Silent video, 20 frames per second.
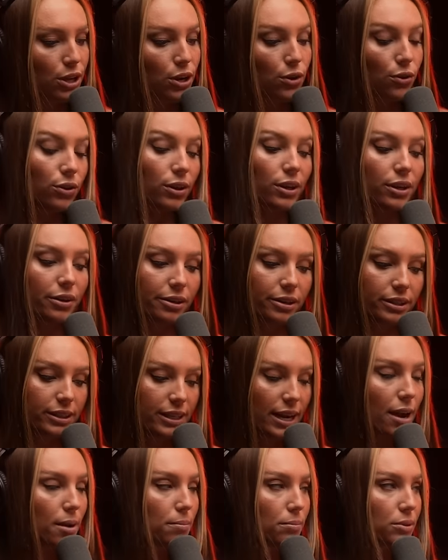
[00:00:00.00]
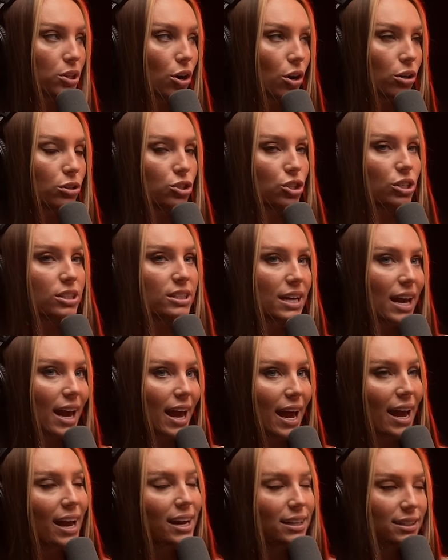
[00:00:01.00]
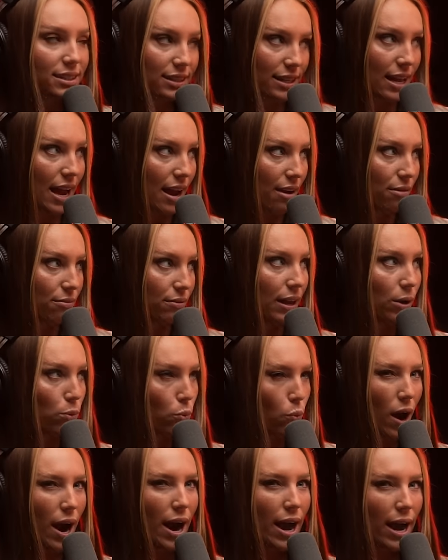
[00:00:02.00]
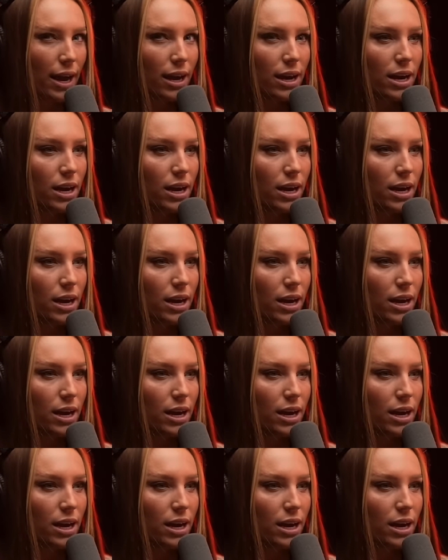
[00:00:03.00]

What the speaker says: the earlier attempts on just Anne's life? Like, why,